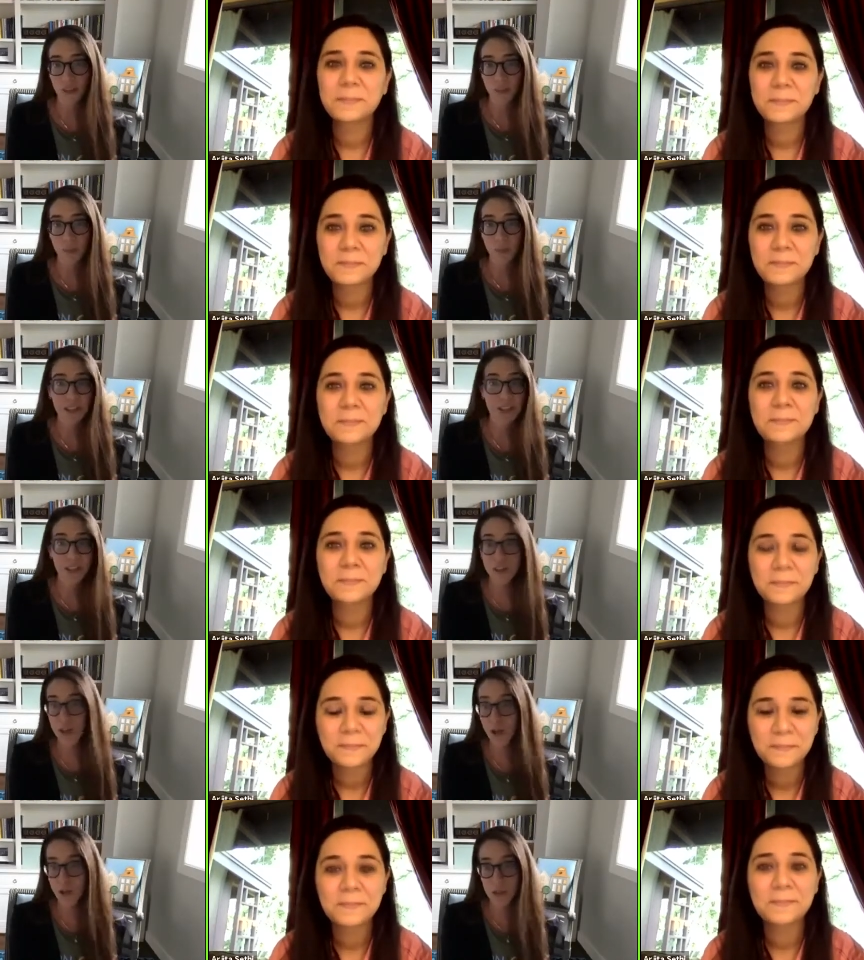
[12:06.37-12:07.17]
Speaker 1: but they
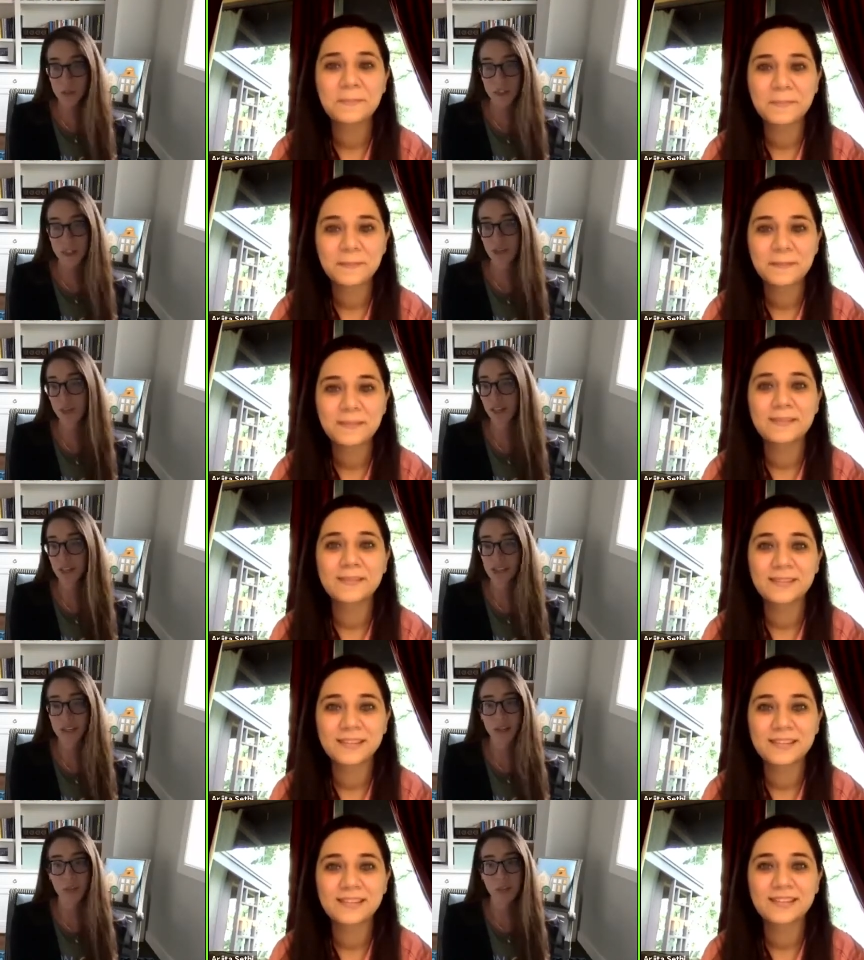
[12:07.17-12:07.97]
know a specific
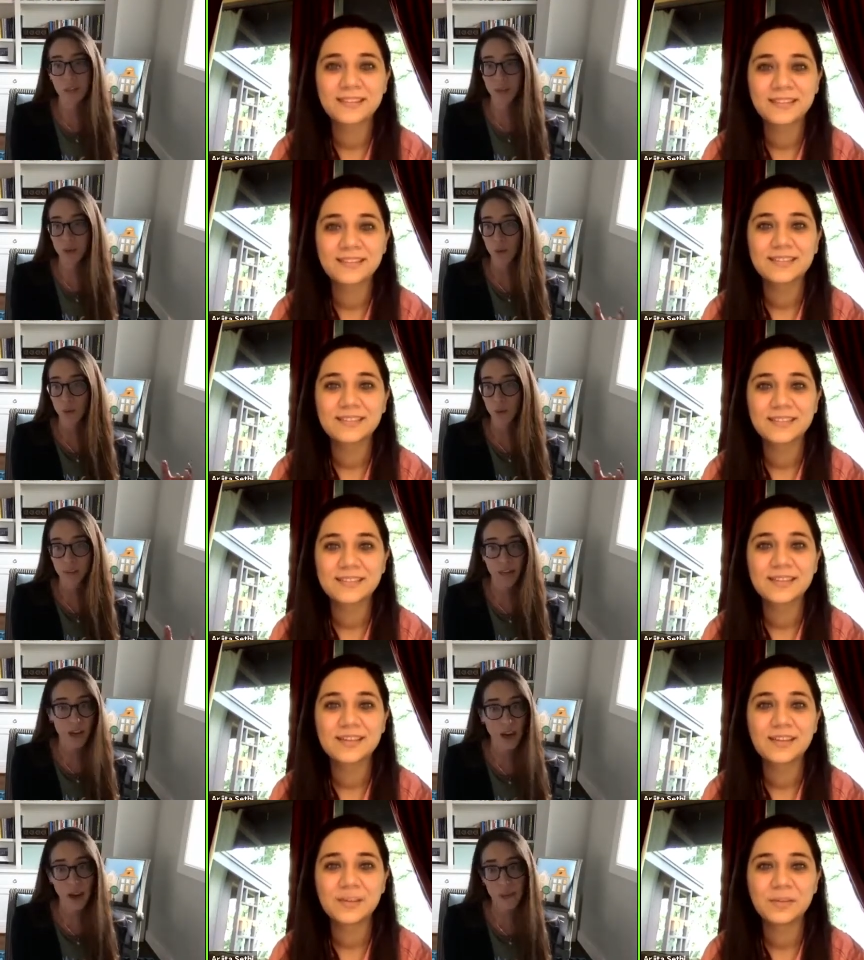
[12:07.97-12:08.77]
segment or
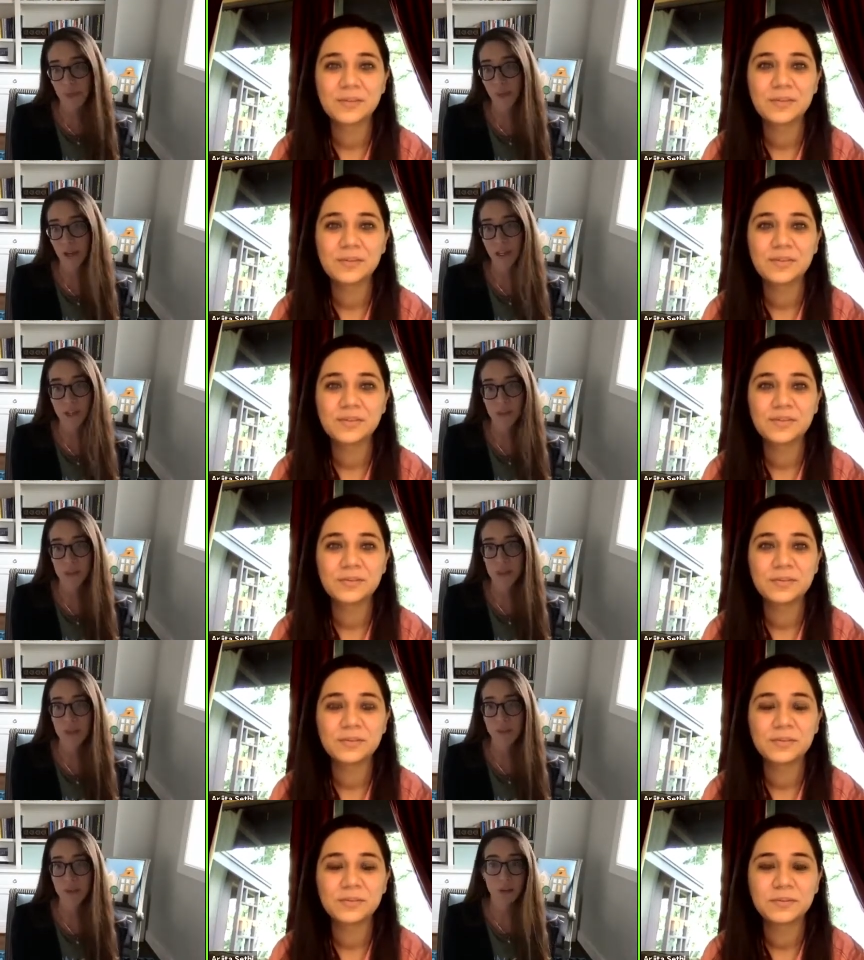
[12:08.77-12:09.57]
they operate in a
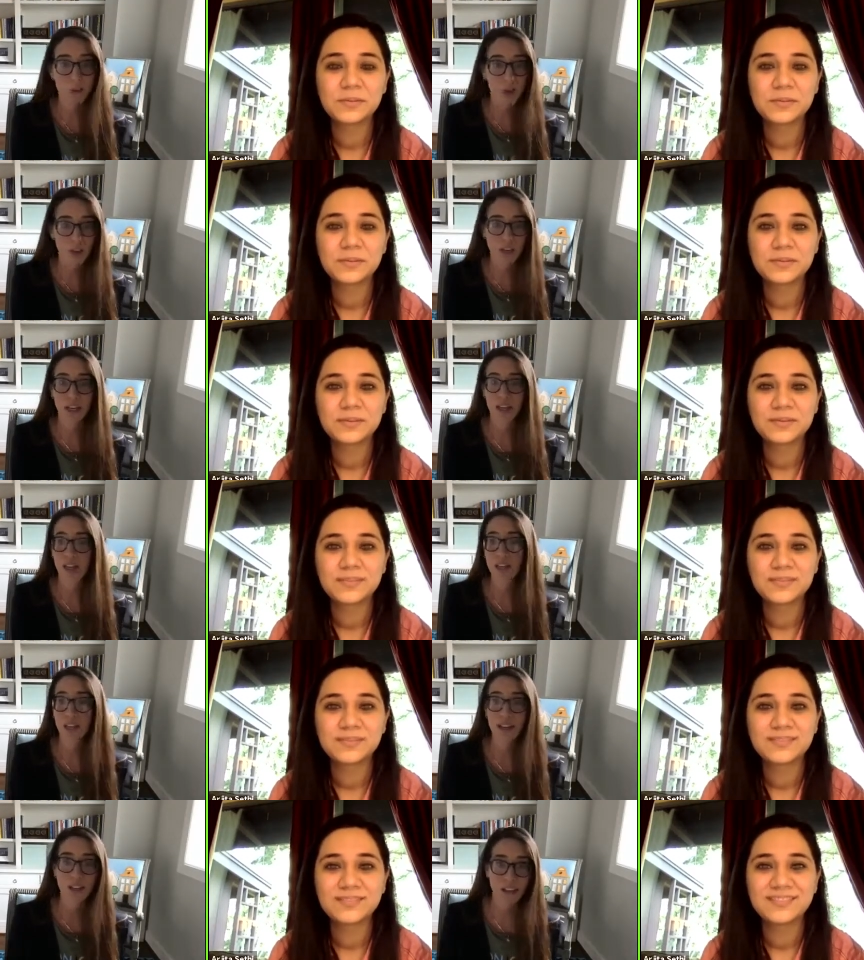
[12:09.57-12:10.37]
specific market
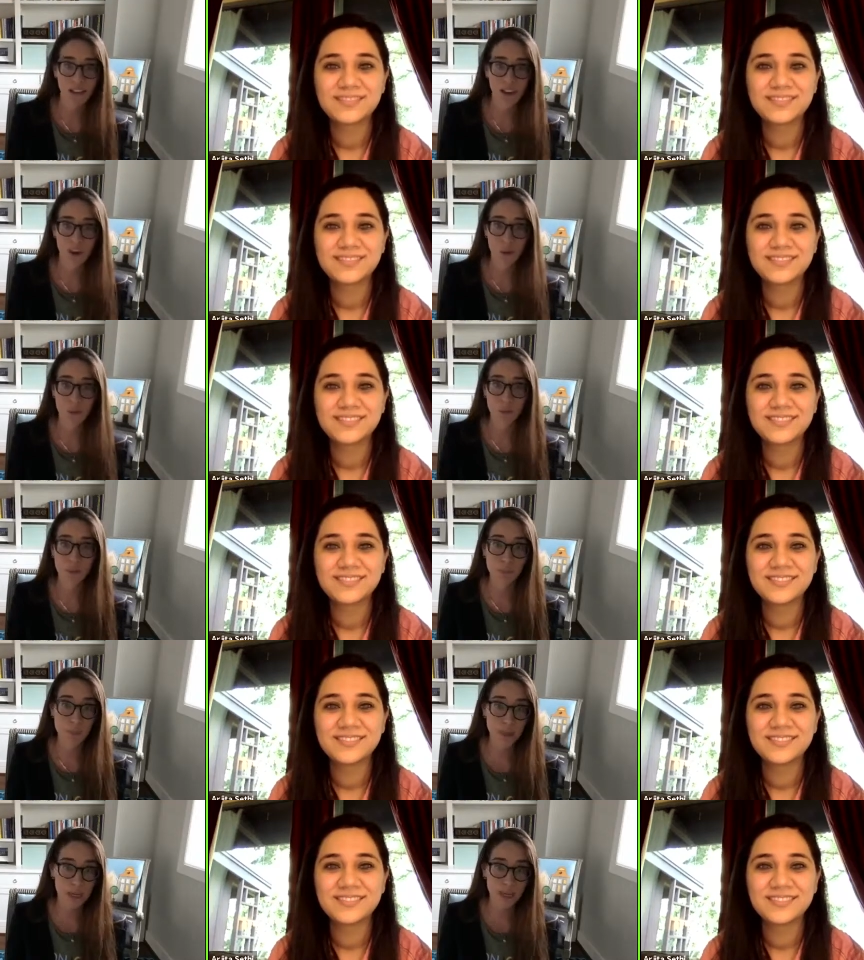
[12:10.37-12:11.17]
and they can help
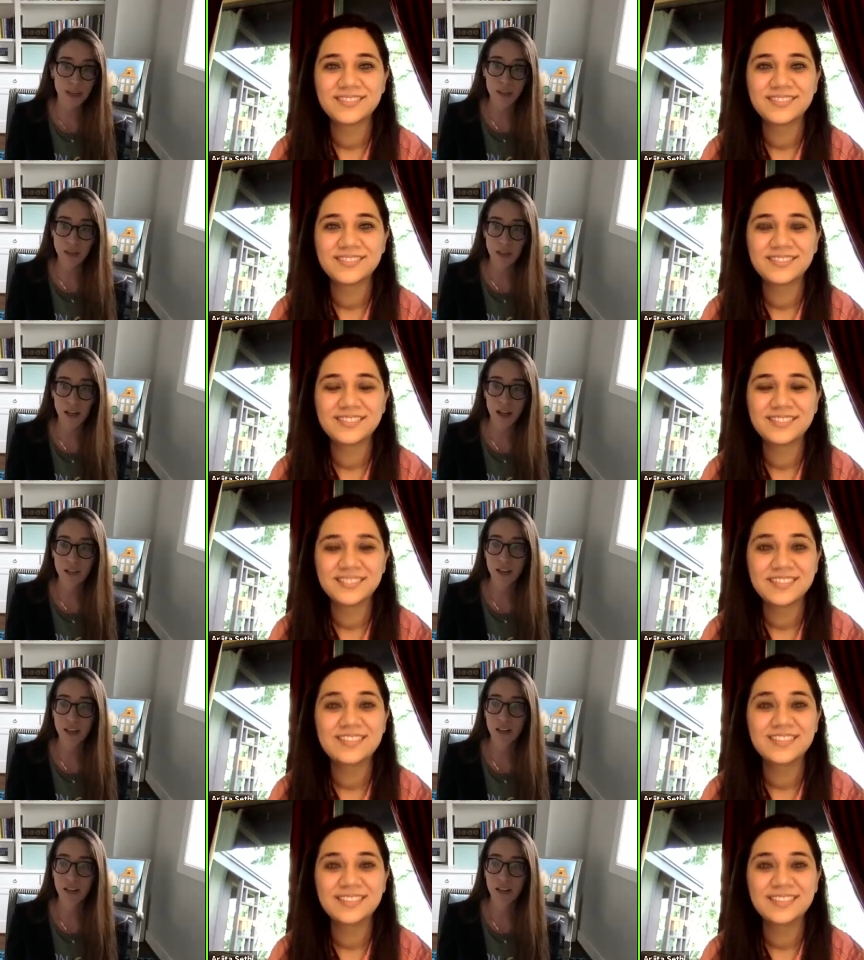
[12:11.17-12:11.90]
me a lot.